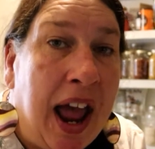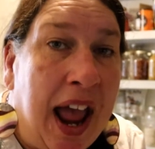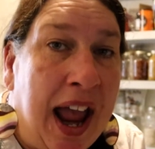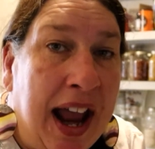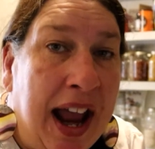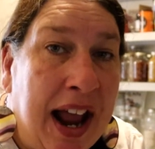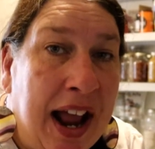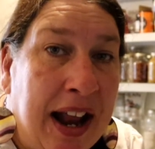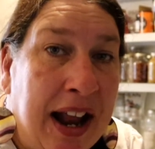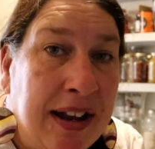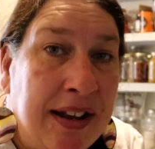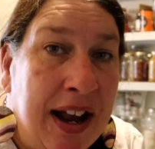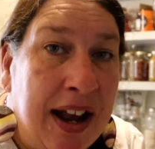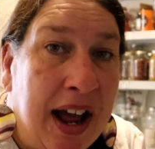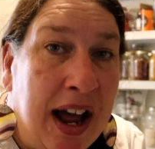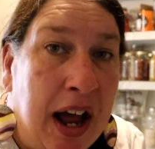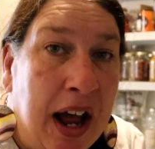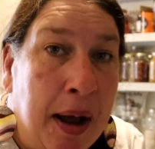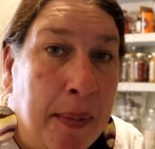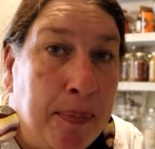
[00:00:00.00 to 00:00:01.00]
And
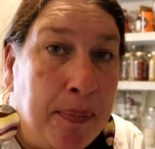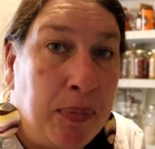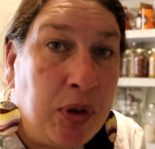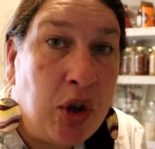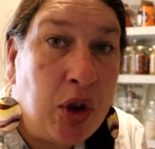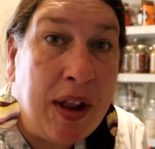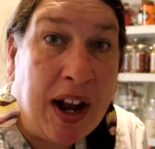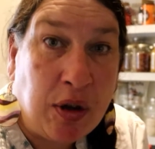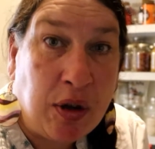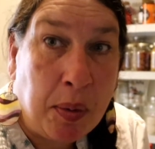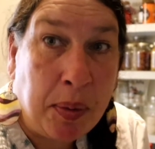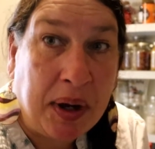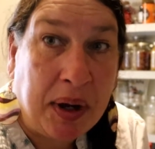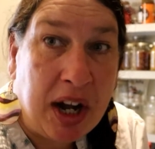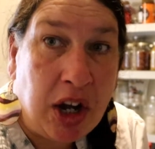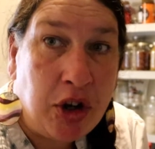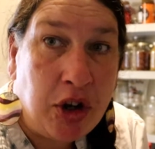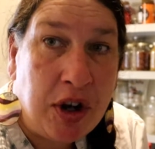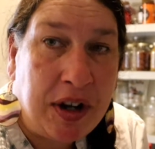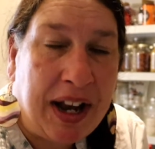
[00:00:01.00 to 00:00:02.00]
so that's what we're
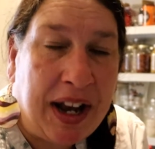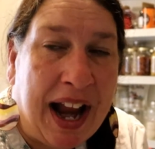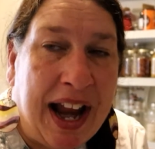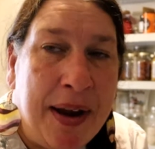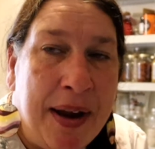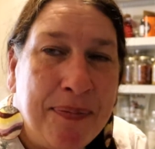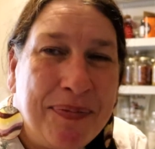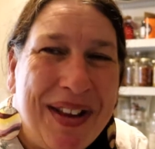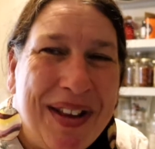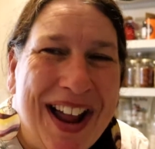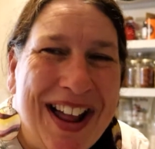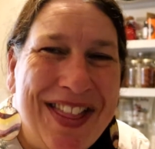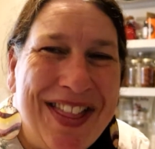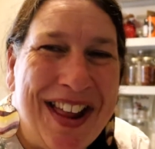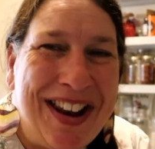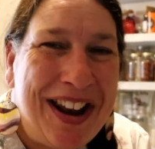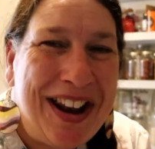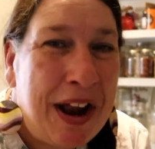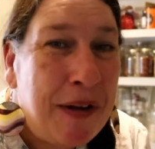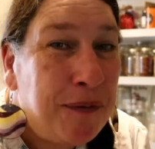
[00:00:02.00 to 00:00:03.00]
going to do today. And
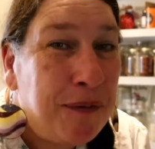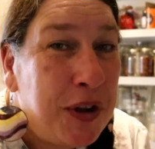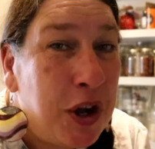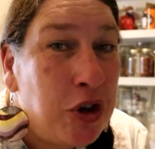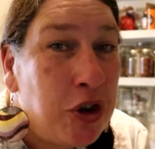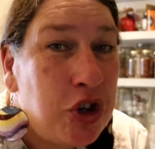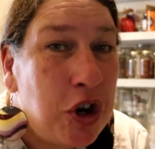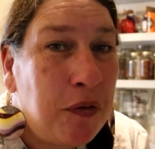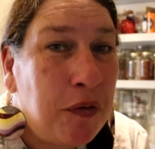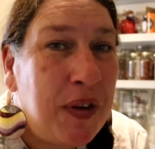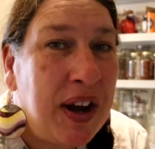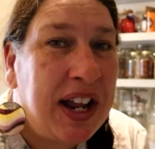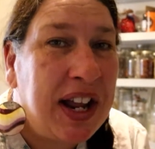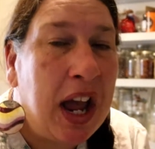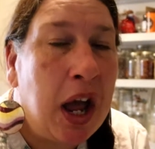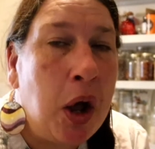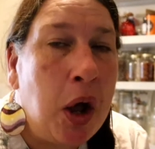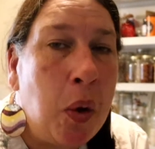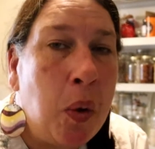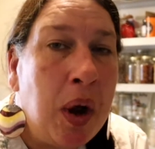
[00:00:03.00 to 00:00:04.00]
then in a future
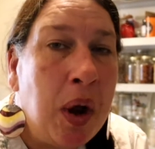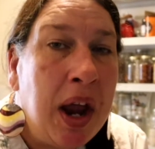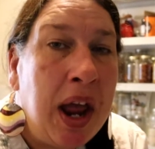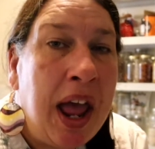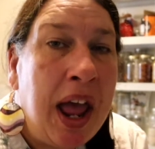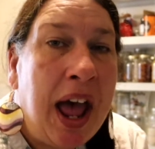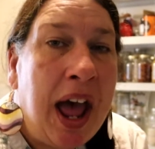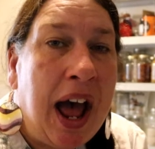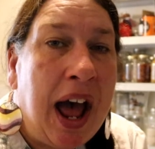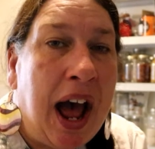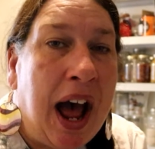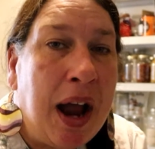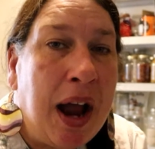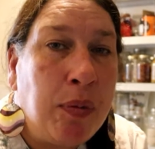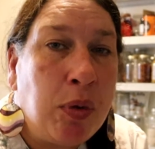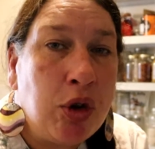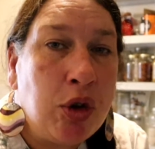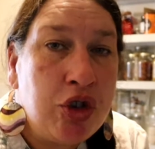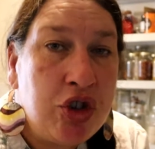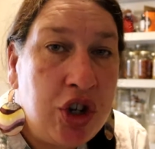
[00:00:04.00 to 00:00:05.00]
video, I
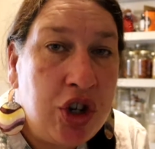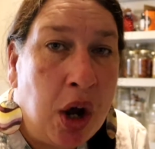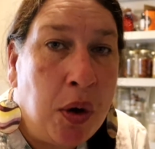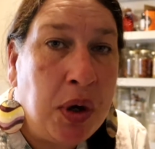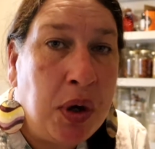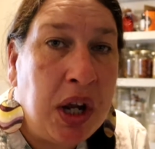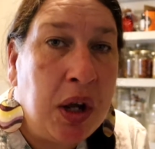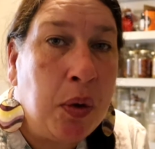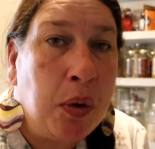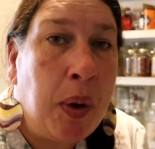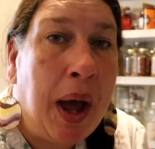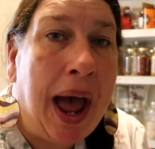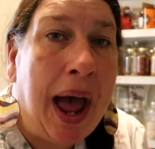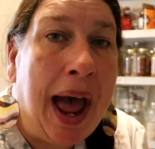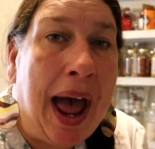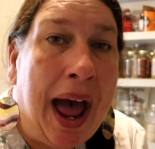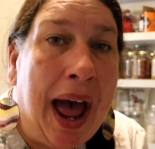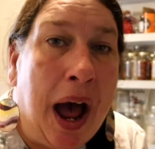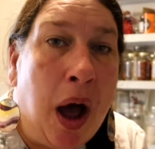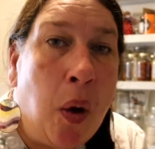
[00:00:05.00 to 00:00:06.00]
will show you
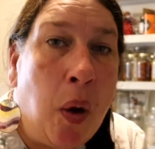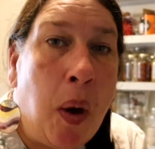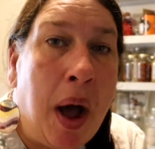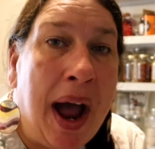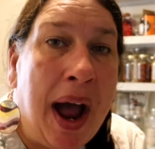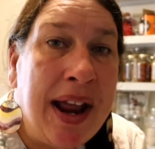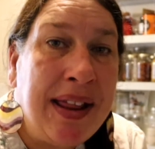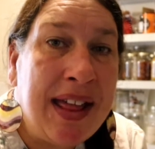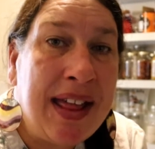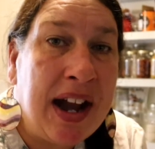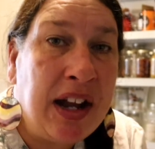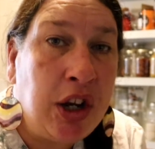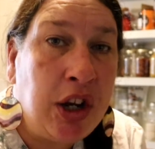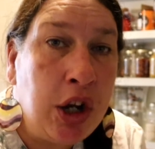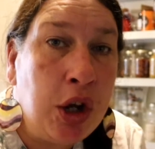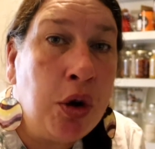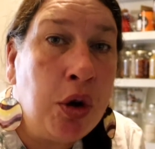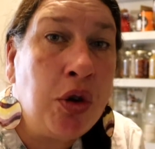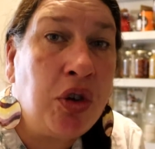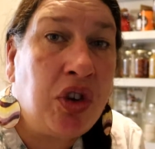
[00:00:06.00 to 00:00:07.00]
how I then
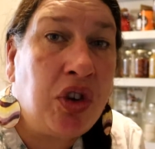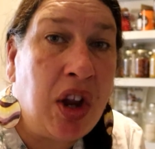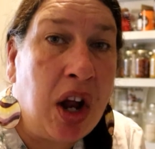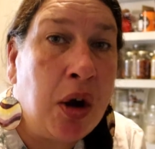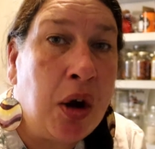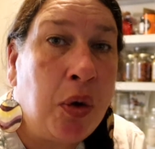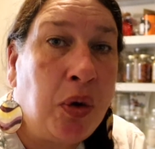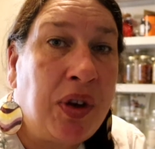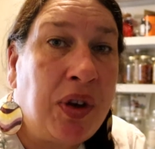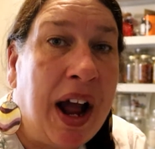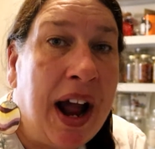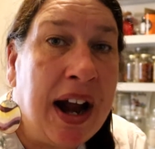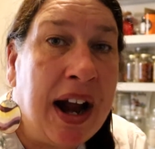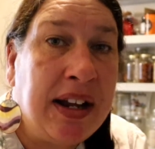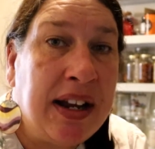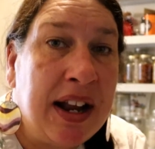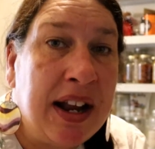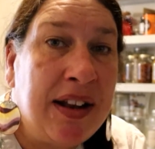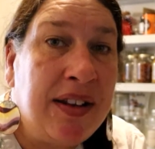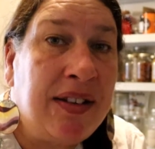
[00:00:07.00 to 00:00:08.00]
use those
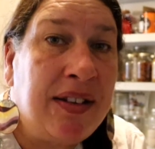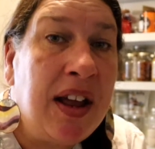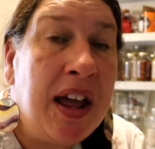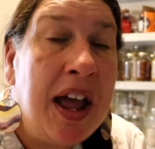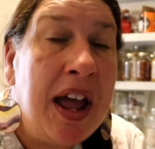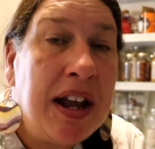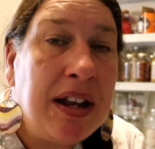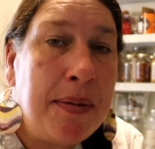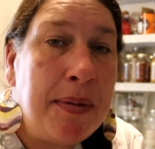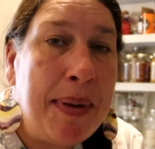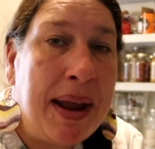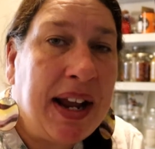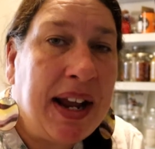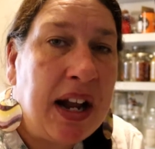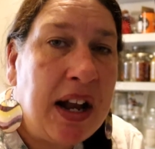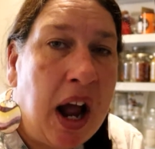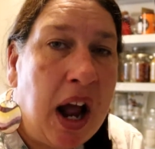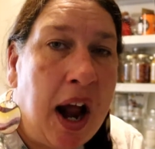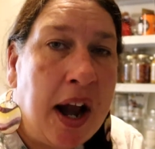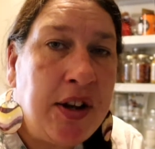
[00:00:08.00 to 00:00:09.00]
onions to make
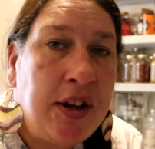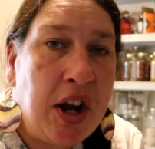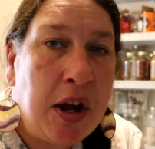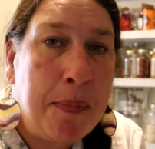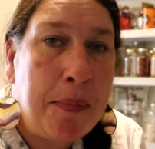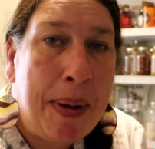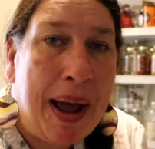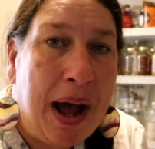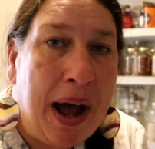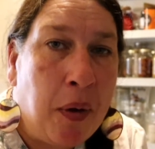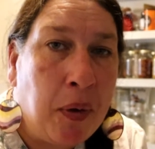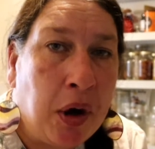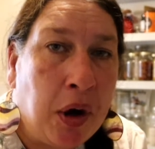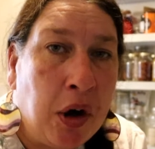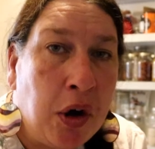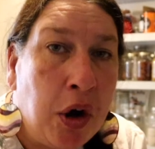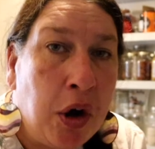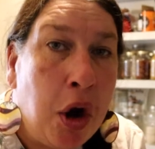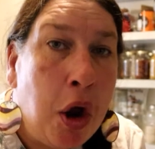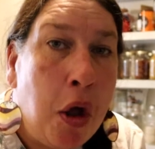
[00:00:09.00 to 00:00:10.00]
an onion
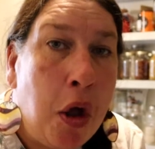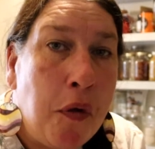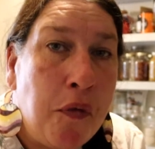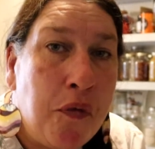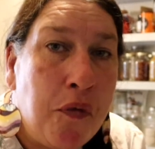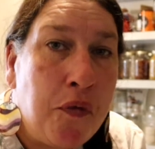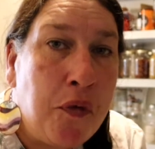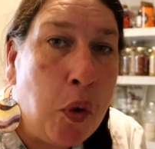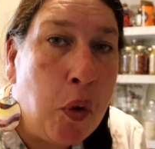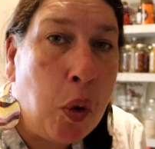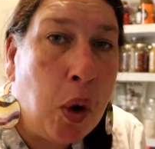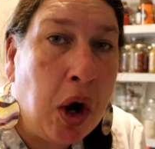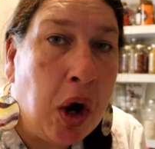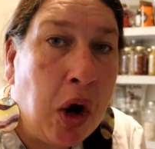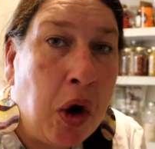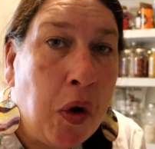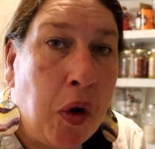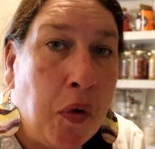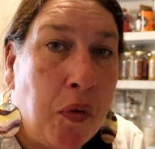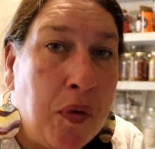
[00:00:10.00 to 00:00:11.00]
powder
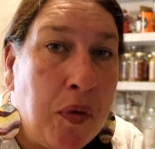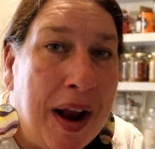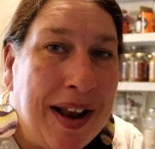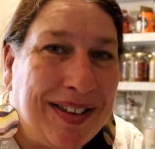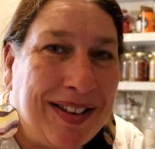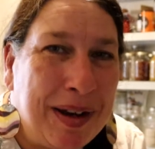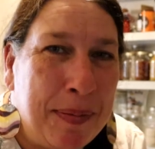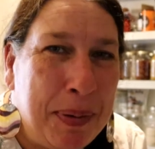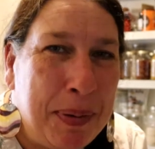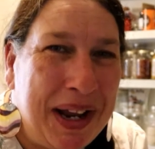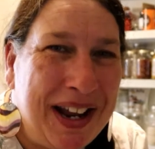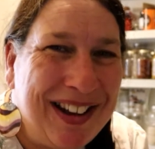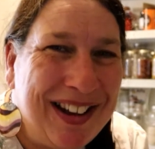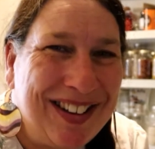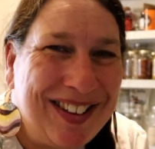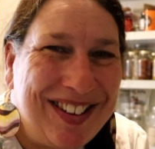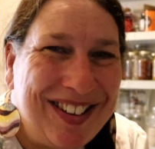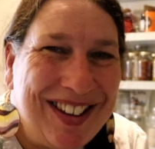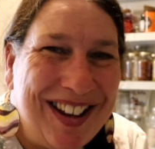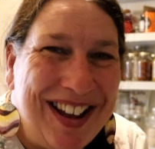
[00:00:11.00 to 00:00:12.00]
for
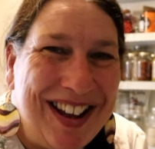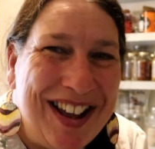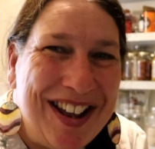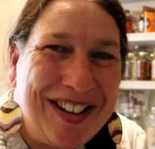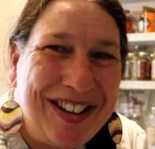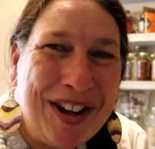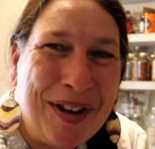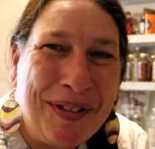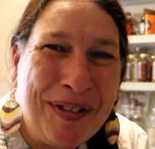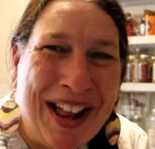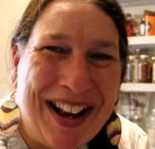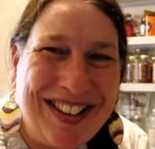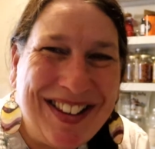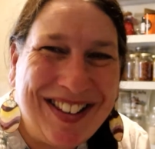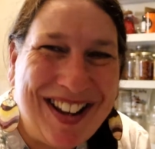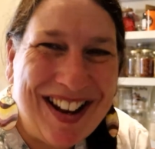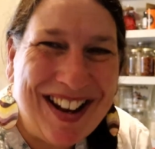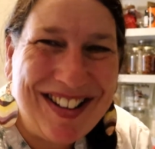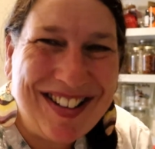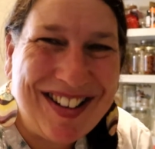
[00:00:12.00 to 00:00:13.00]
recipes. So let's
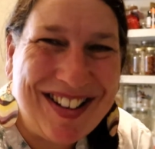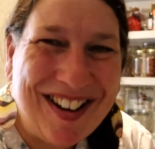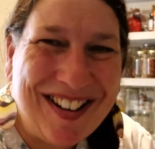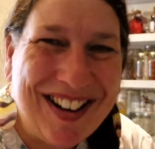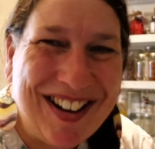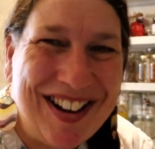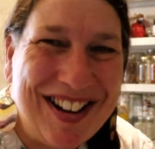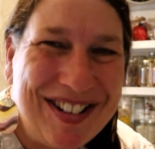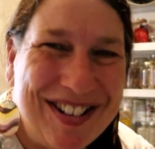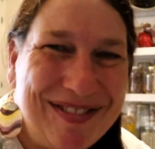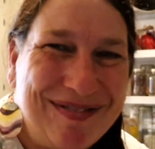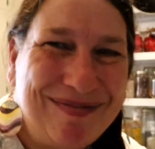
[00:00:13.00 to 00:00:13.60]
get started.